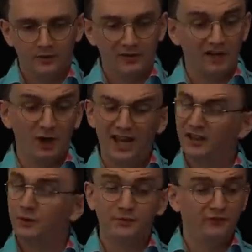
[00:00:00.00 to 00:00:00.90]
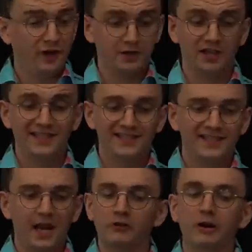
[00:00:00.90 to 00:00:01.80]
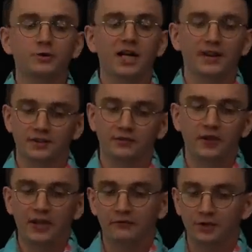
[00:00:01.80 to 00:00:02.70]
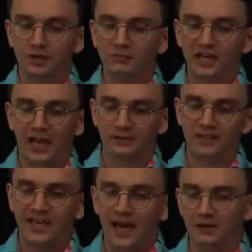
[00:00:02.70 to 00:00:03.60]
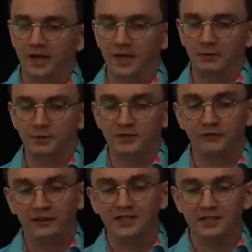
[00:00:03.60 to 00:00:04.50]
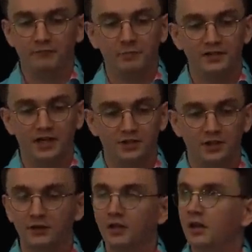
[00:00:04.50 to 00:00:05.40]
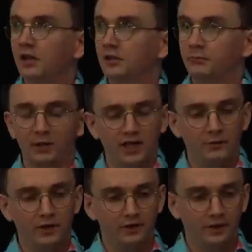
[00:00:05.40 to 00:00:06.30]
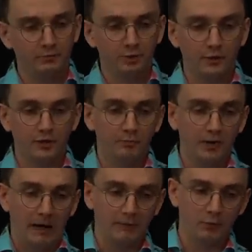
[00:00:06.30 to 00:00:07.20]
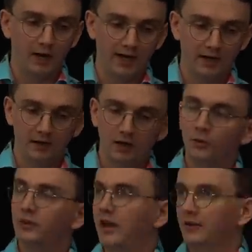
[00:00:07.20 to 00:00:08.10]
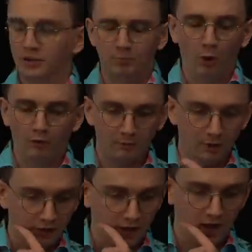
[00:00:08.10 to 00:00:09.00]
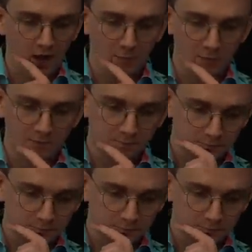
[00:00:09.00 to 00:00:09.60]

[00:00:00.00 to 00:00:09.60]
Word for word: Now here, there was virtually zero chance of the infantry being able to carry a defensive position complete with unbroken barbed wire without support from other arms.